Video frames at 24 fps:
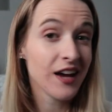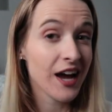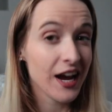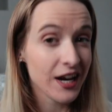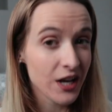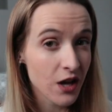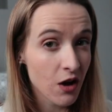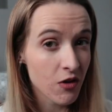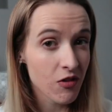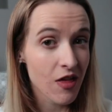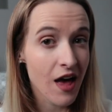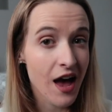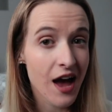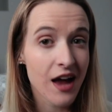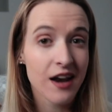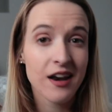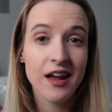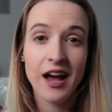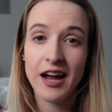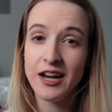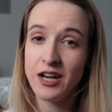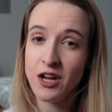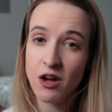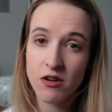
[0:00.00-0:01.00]
I know that
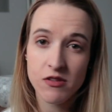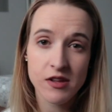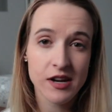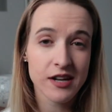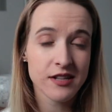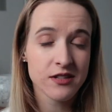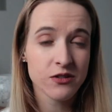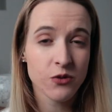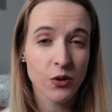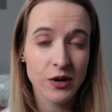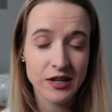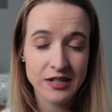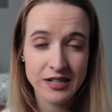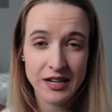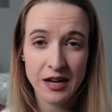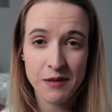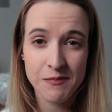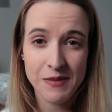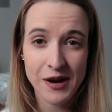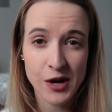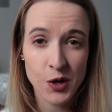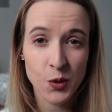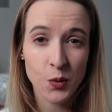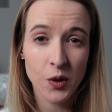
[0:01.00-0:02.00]
it's going to get
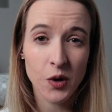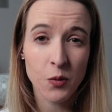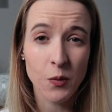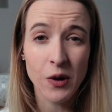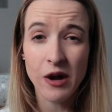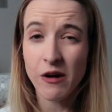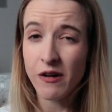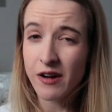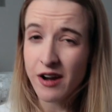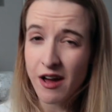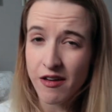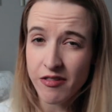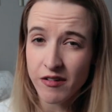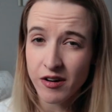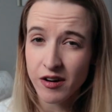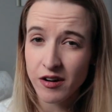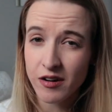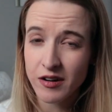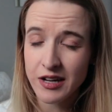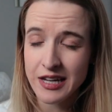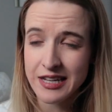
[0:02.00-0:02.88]
better one way or another.